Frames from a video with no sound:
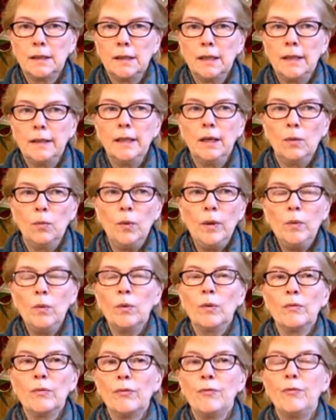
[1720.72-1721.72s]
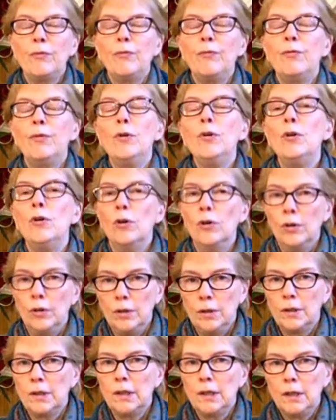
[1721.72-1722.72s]
that we were
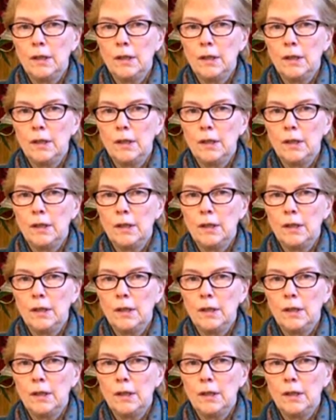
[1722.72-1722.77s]
full